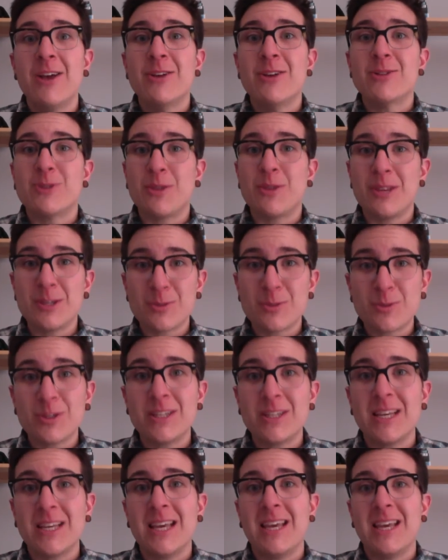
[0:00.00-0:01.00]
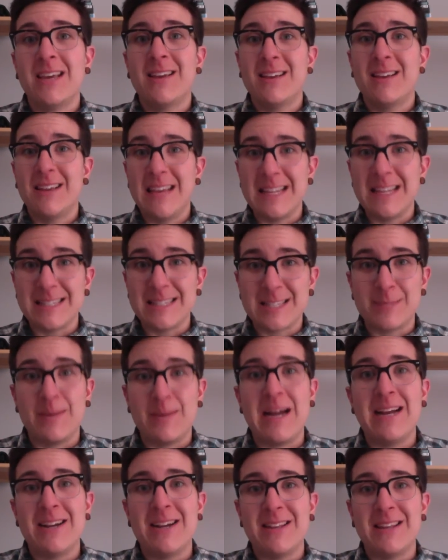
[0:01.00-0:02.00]
So this really
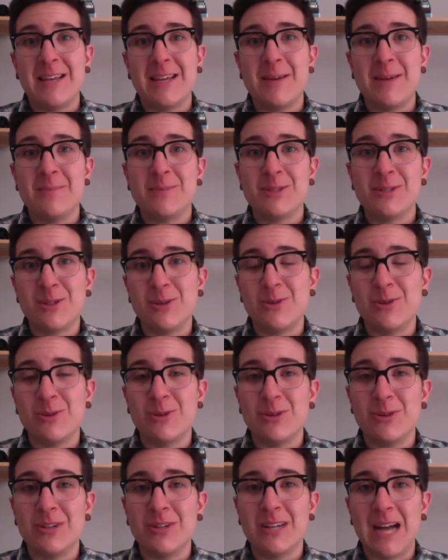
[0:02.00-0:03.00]
inspired them to